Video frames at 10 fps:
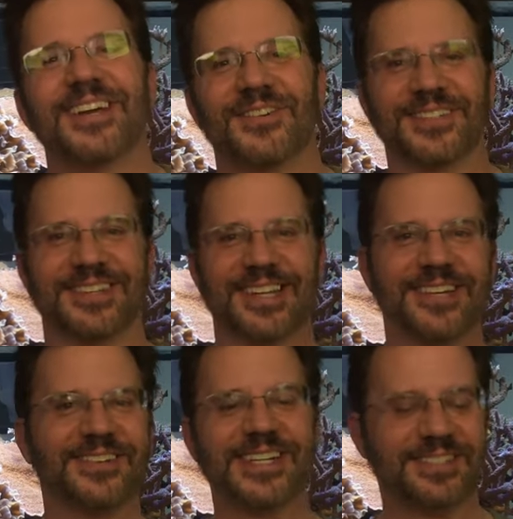was it
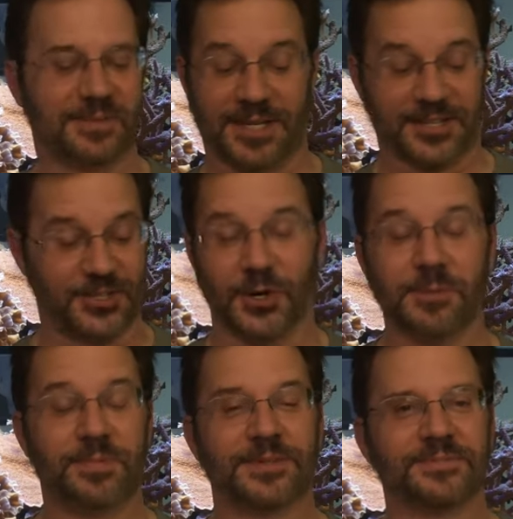licorice? I'm like,
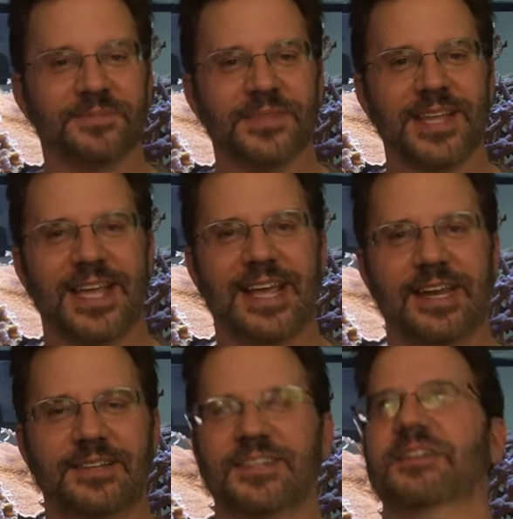Nope.
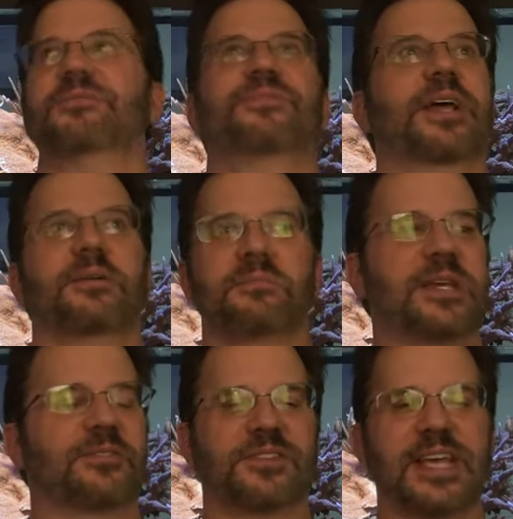And I
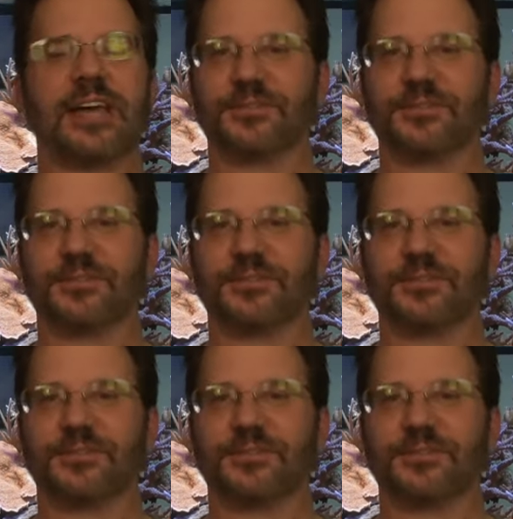mean, it was like out of